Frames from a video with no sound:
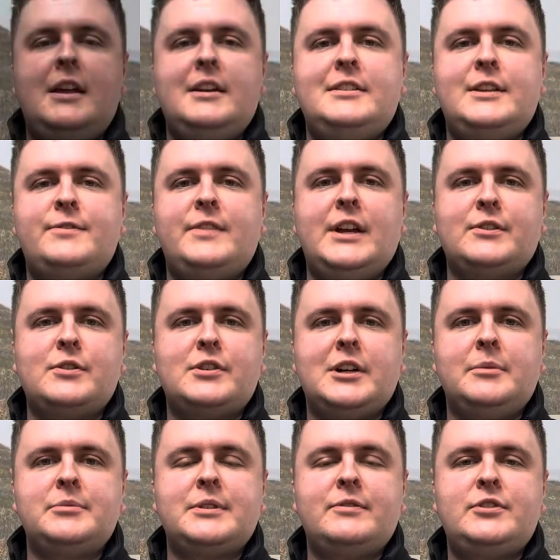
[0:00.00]
This vehicle
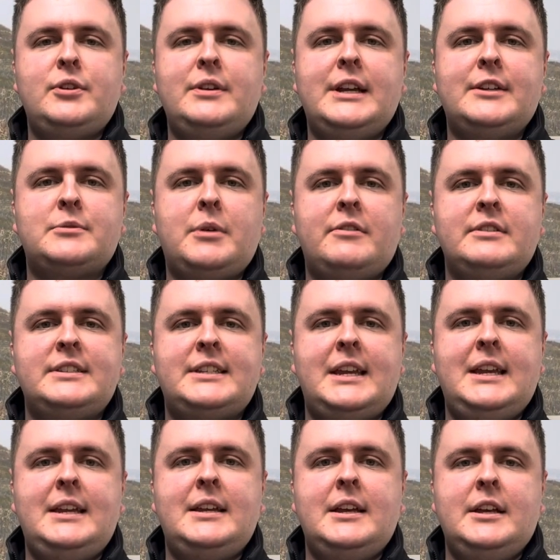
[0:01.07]
comes with two years
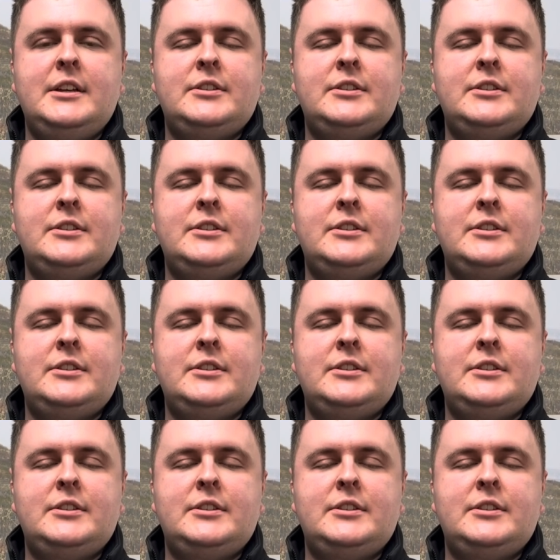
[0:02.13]
warranty,